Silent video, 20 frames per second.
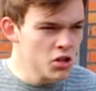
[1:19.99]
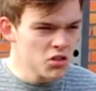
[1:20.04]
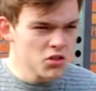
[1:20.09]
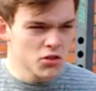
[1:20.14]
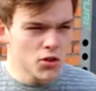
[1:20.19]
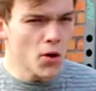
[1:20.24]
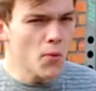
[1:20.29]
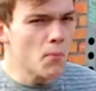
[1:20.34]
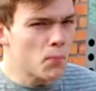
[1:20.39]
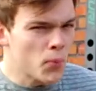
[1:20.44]

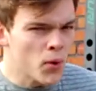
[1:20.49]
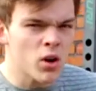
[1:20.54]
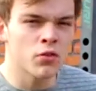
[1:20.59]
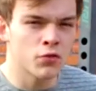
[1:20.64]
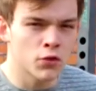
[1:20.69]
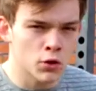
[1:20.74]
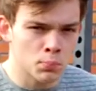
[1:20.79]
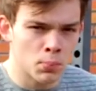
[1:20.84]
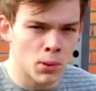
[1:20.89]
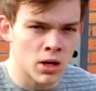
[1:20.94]
Some
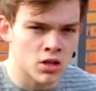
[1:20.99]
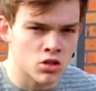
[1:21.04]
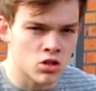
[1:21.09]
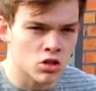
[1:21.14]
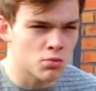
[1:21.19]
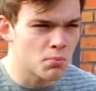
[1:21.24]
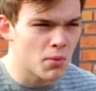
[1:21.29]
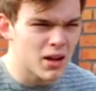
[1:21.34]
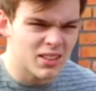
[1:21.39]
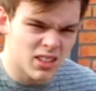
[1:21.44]
perfect
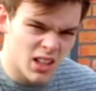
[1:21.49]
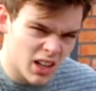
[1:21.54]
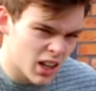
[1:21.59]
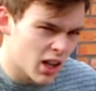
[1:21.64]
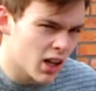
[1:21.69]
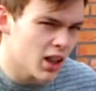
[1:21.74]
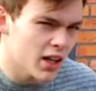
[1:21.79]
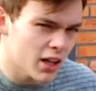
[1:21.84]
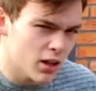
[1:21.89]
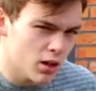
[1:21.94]
pictures may take
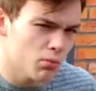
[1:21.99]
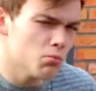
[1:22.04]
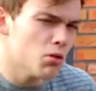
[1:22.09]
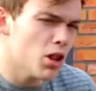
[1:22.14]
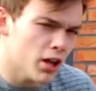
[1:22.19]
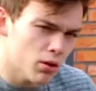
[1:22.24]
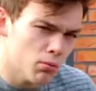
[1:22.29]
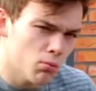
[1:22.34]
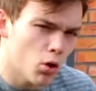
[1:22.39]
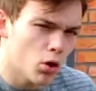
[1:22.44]
a little,
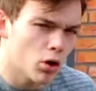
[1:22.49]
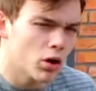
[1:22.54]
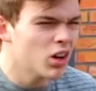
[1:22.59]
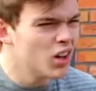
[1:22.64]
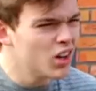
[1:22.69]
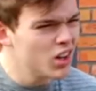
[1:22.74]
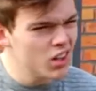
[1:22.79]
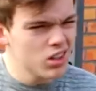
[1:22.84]
little more.